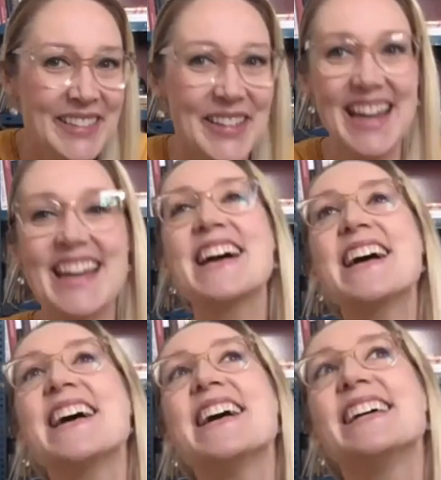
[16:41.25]
okay,
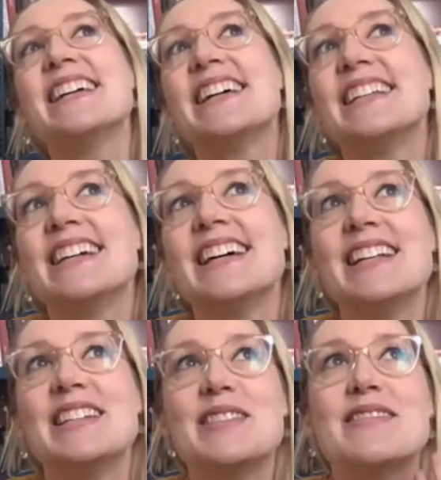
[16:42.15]
and
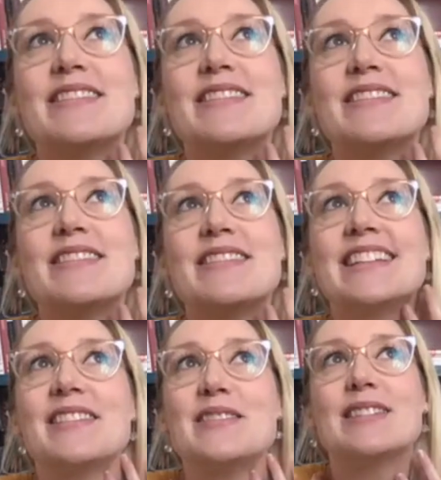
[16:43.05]
and you you know
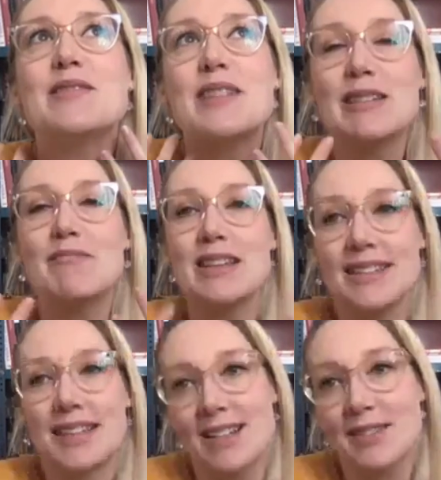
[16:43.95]
you can you can be
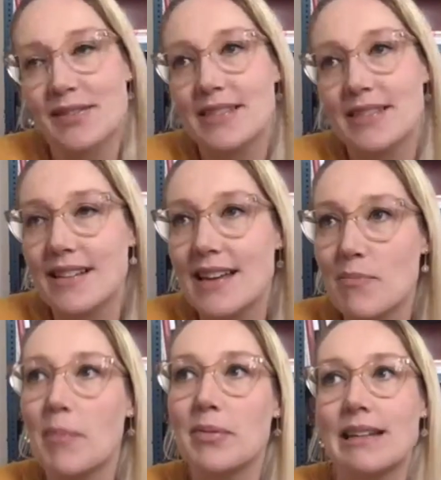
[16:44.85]
kind of
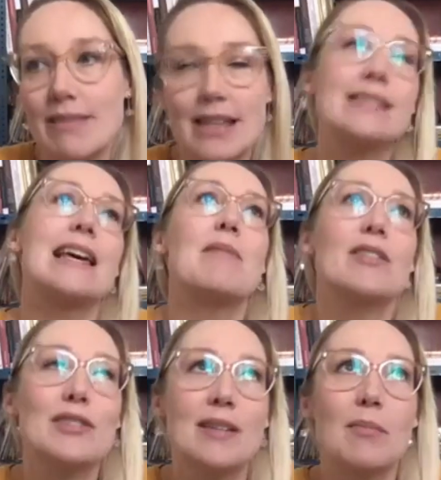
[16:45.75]
bubbling with excitement
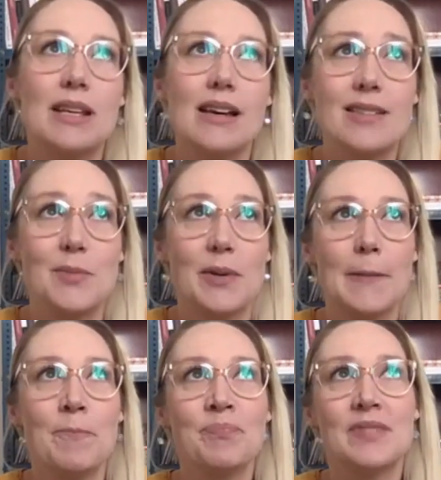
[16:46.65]
for somebody else's work,
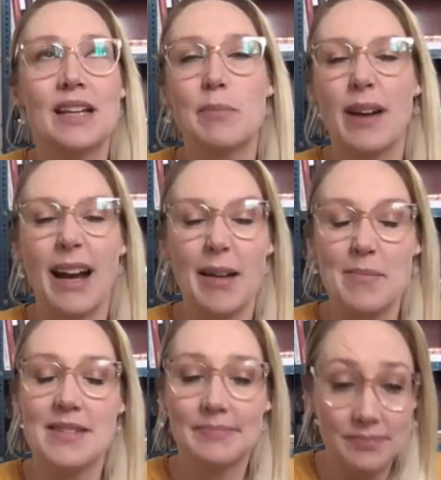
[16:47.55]
and
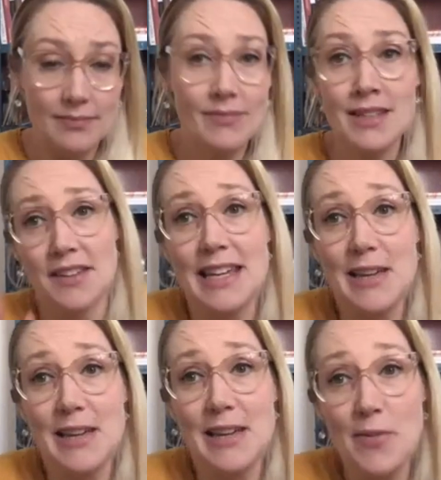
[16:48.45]
perhaps not that
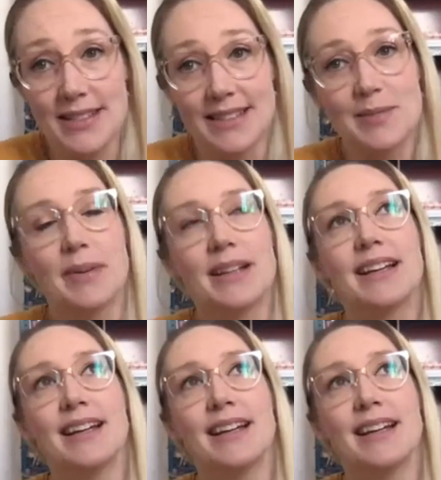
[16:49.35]
he wasn't, but